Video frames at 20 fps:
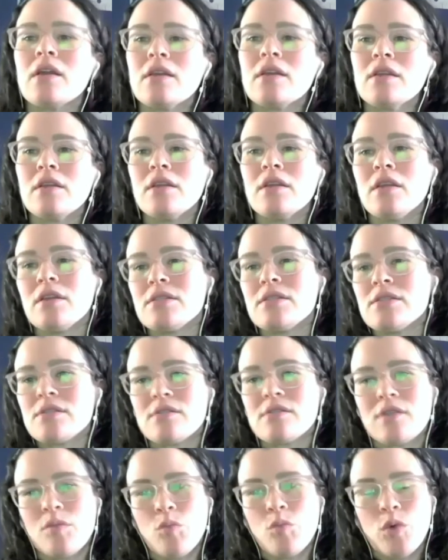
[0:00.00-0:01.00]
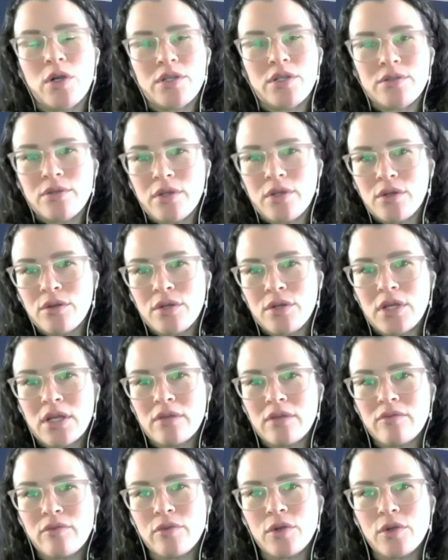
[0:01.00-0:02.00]
It's important to include it
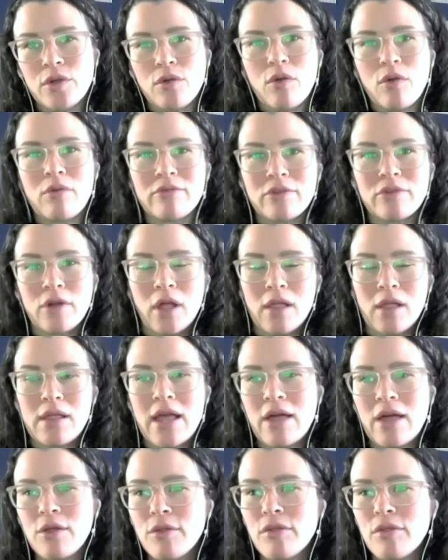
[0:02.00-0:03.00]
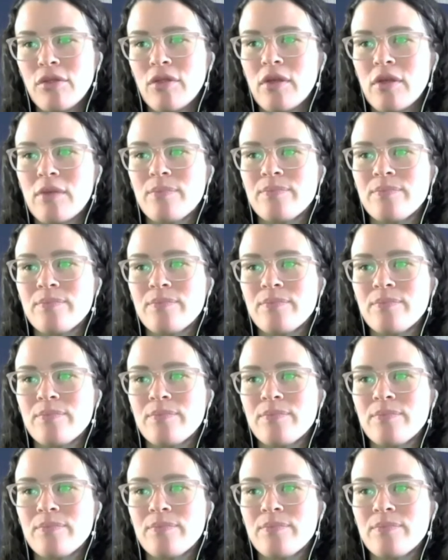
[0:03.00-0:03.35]
for your overall health.